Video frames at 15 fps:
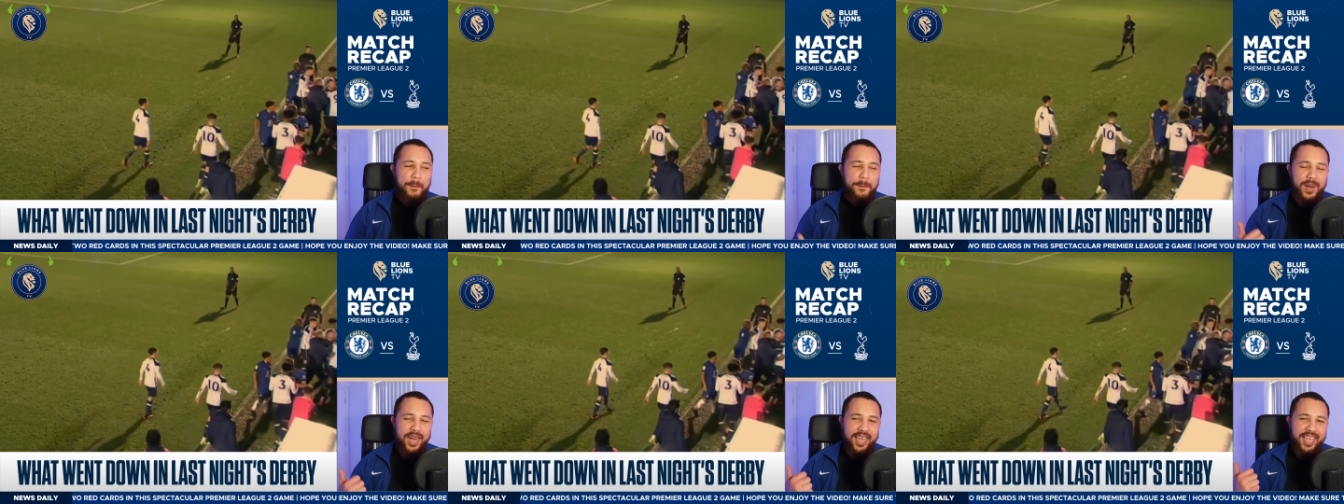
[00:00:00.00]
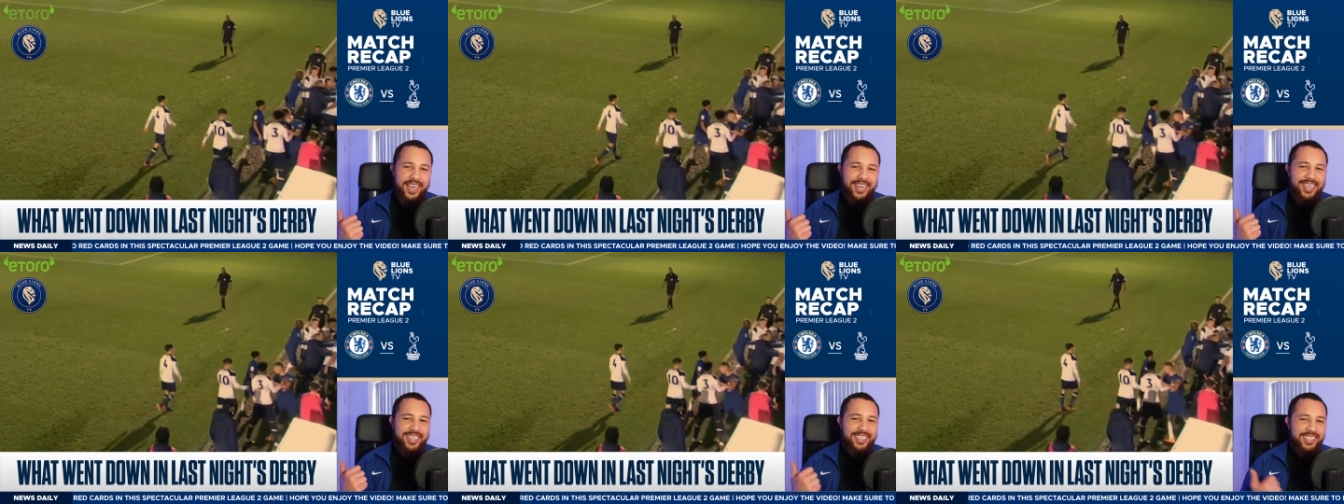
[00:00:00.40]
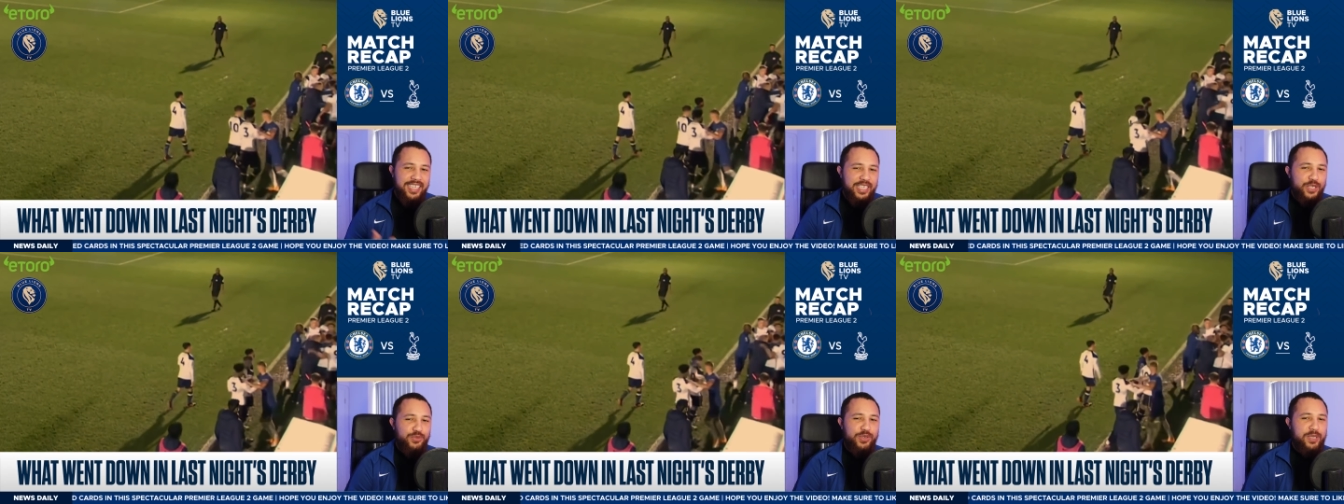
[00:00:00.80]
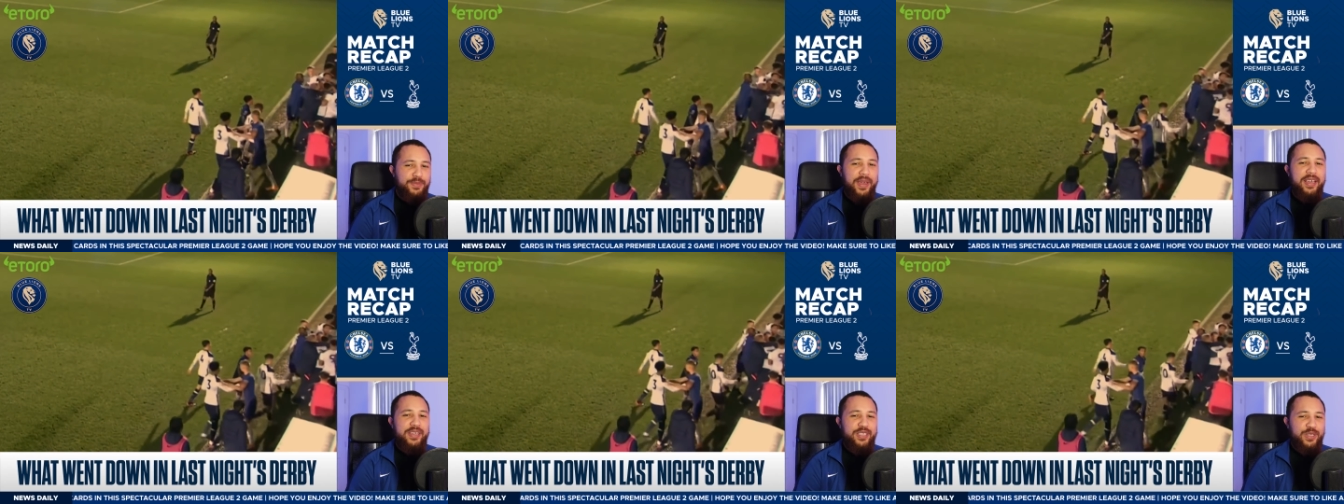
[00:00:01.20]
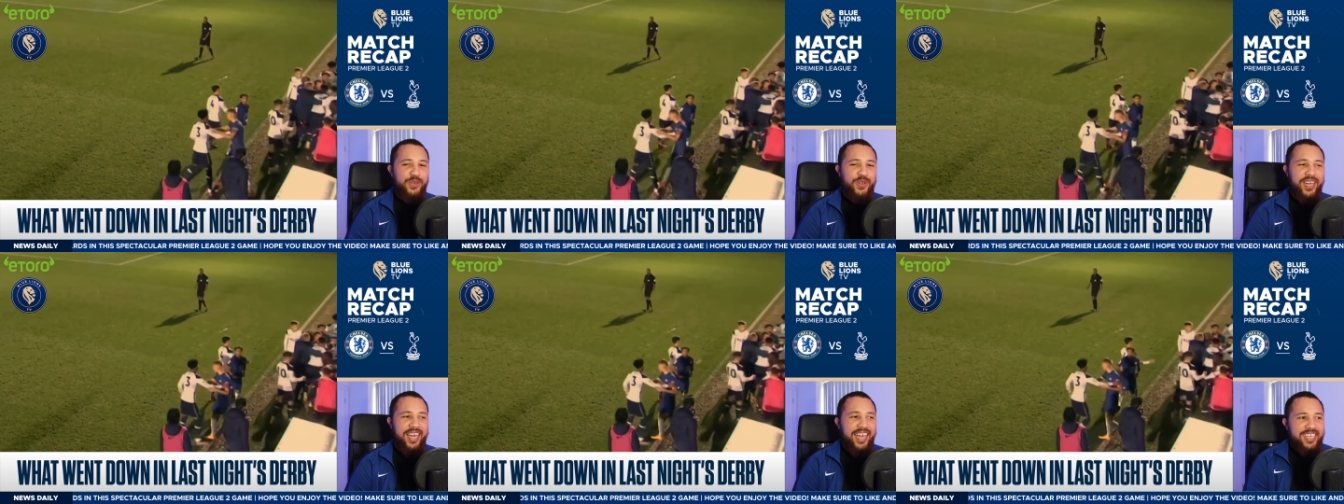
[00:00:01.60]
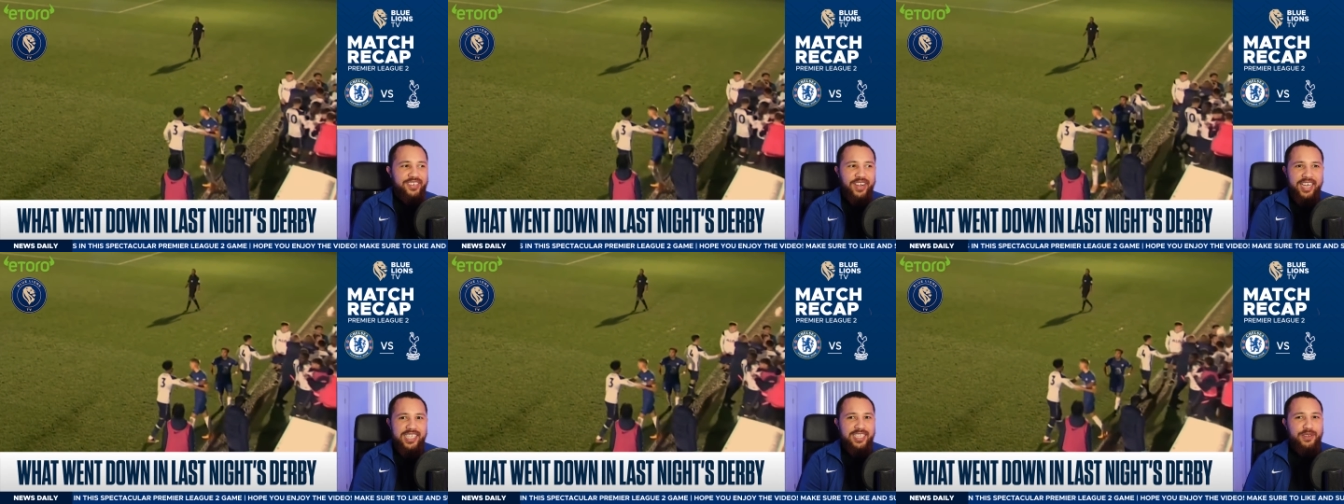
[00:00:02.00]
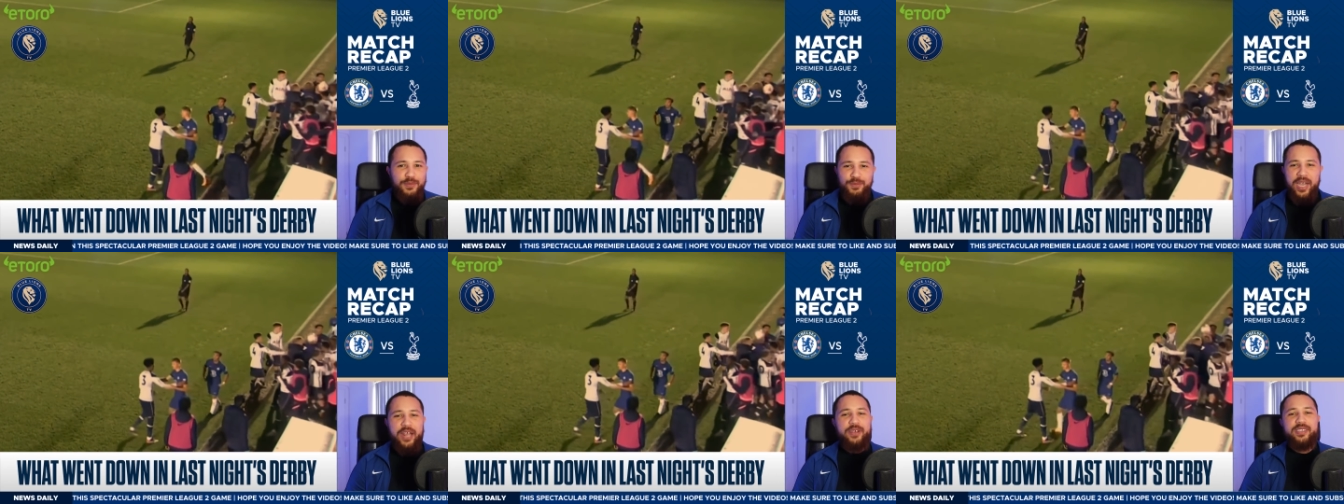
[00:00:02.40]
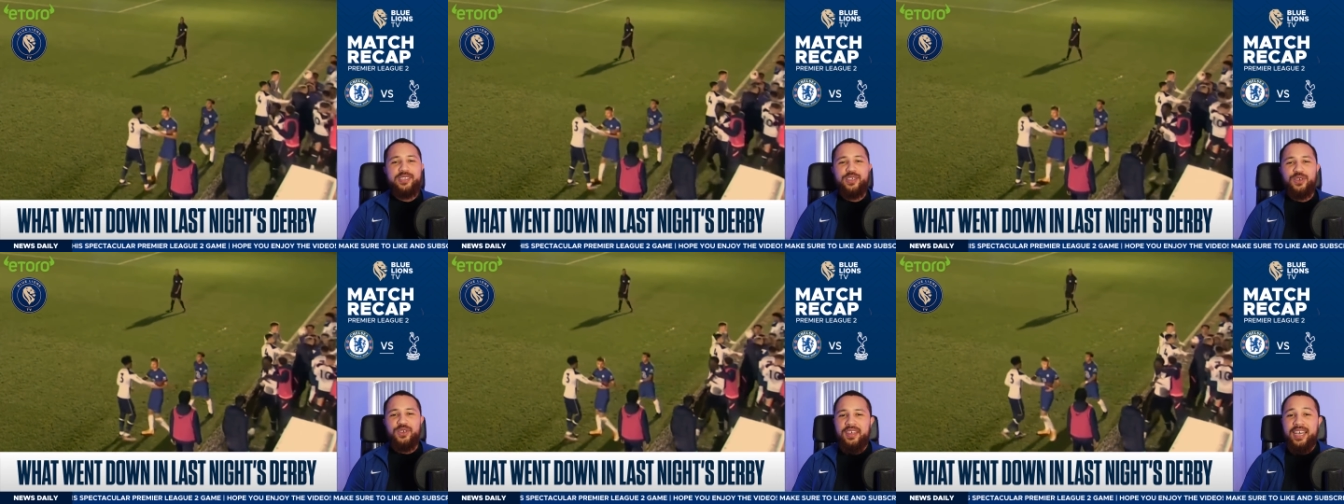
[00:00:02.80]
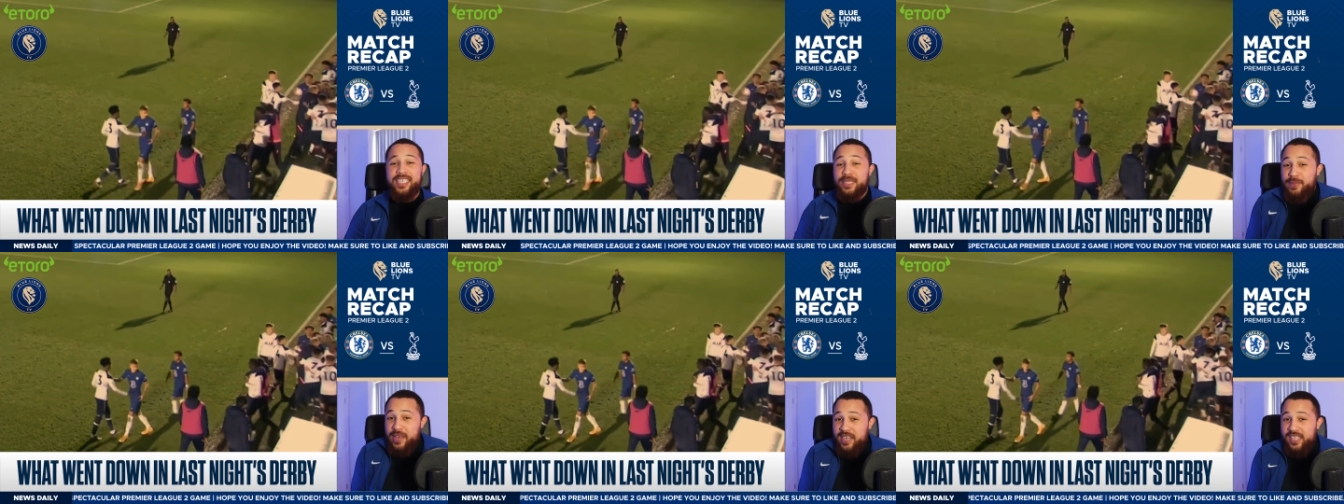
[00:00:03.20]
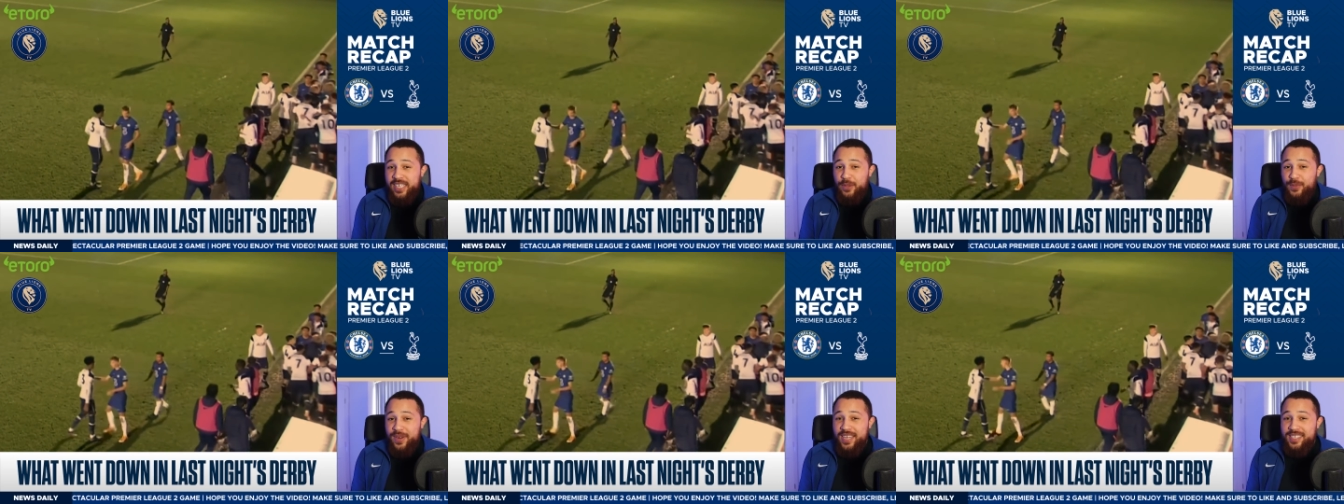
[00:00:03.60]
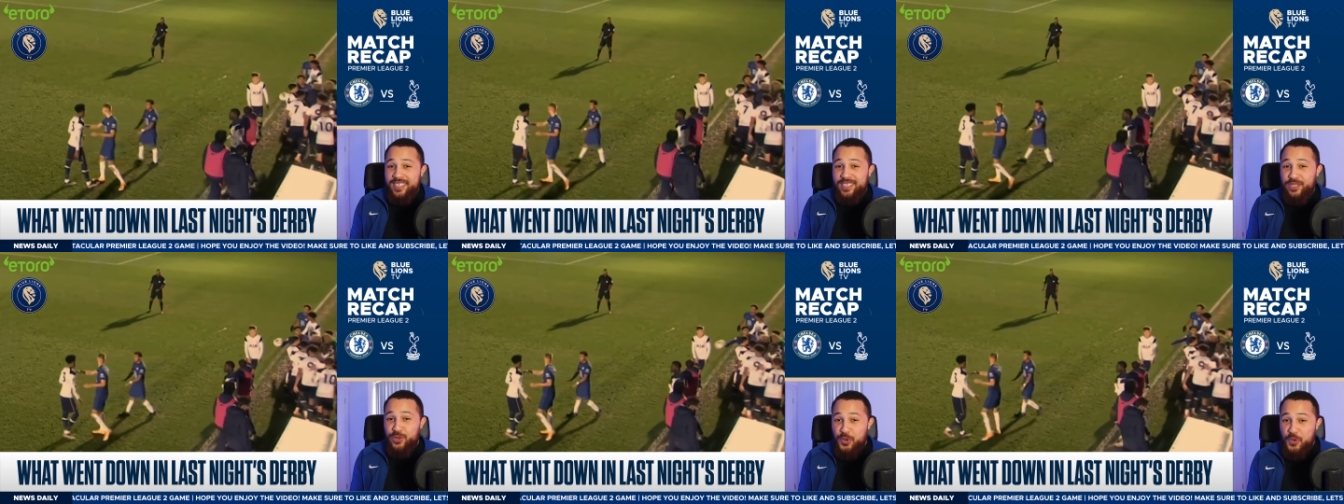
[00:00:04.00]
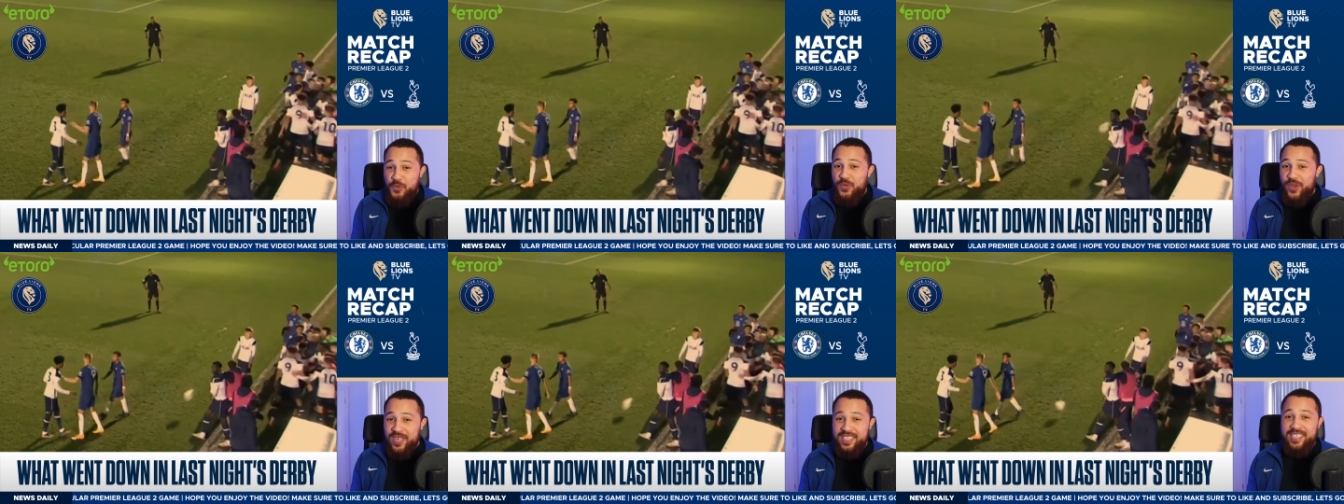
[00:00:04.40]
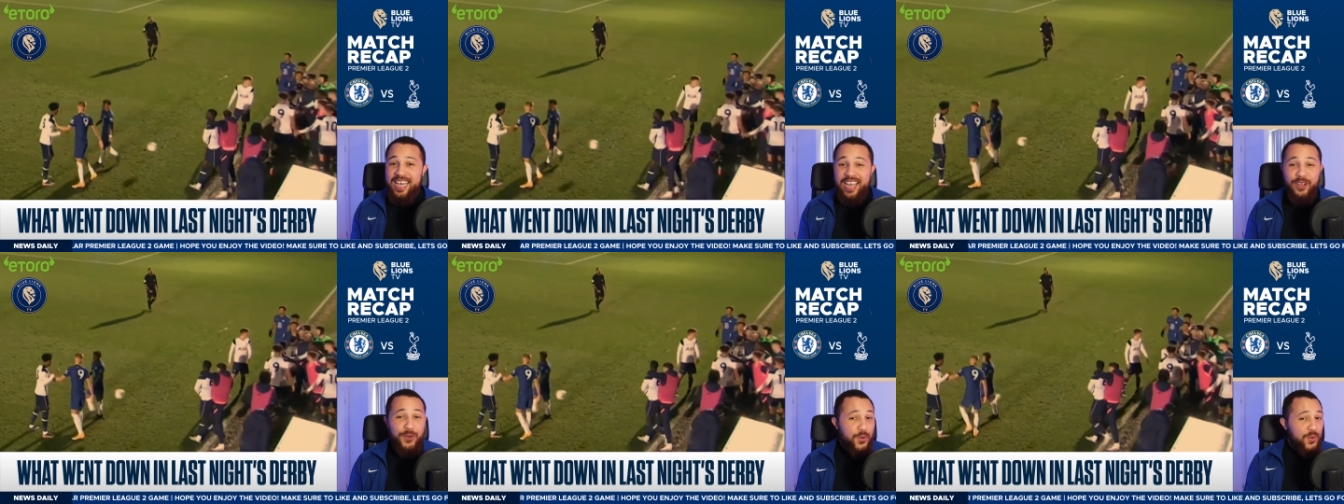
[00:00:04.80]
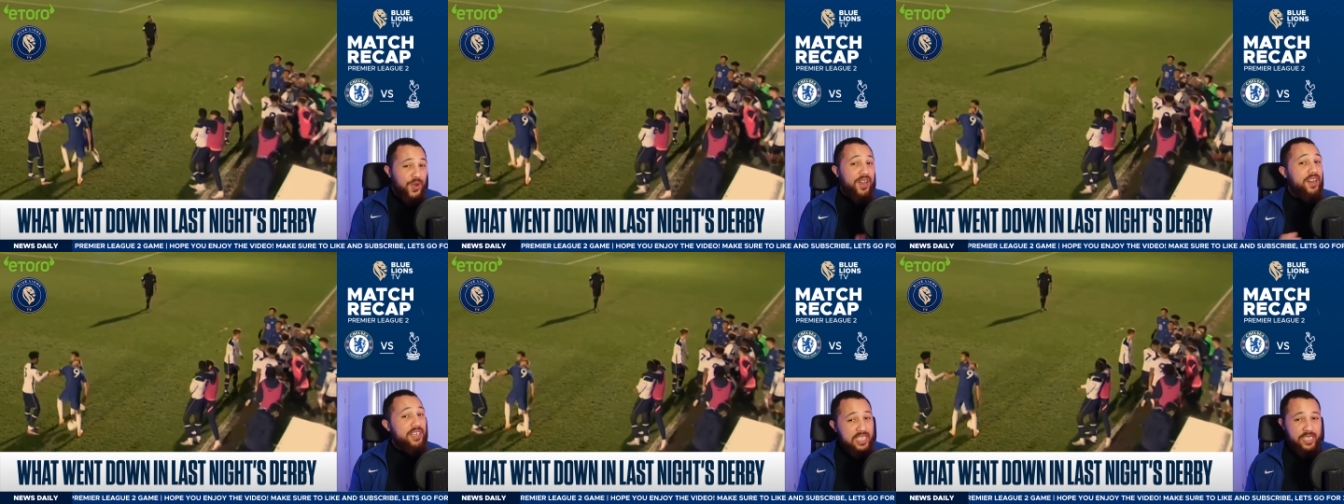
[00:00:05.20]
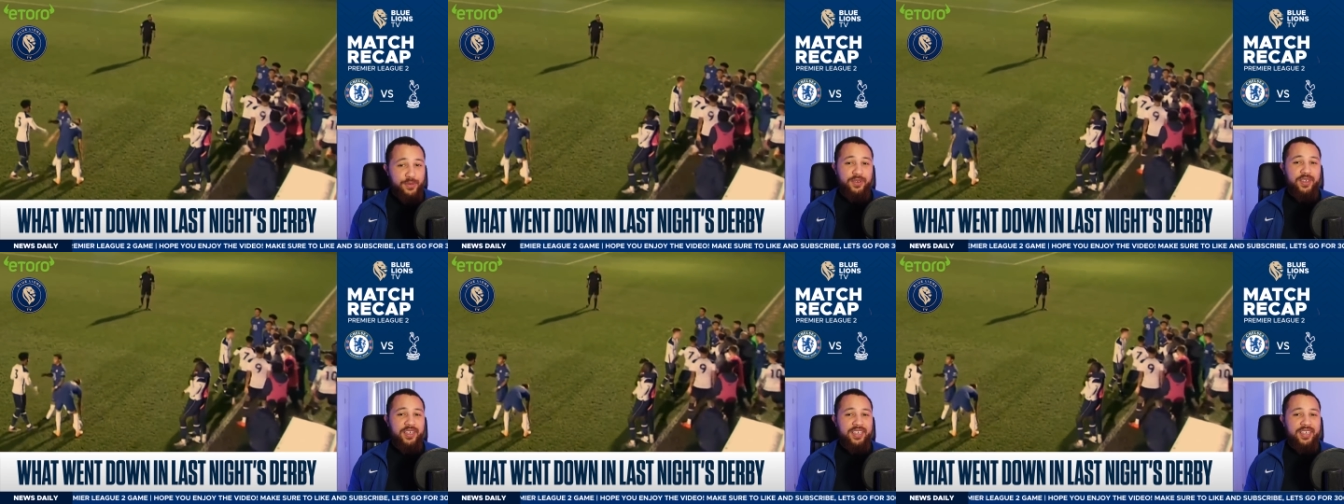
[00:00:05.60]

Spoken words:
blatantly disrespects you, and like tries to embarrass you, especially when it's a two-footed tackle lunge,